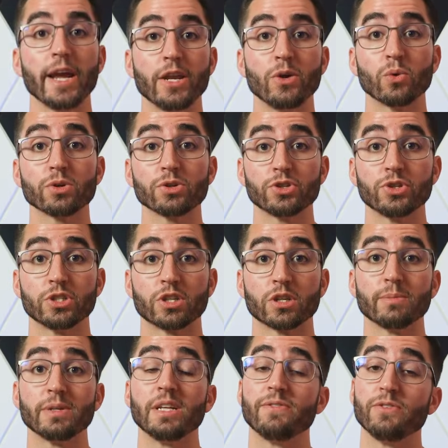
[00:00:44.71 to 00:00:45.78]
order to determine
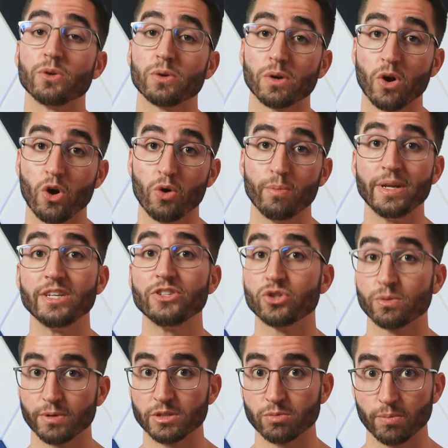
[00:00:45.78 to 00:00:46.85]
if your home is your
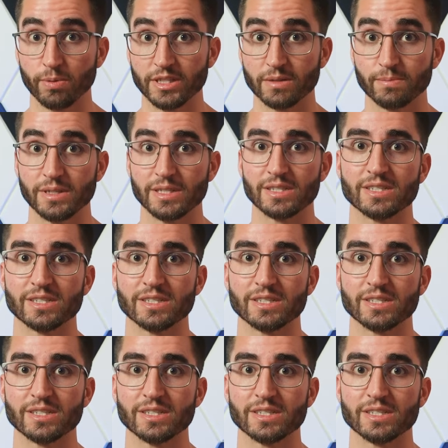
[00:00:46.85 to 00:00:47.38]
principal place of business,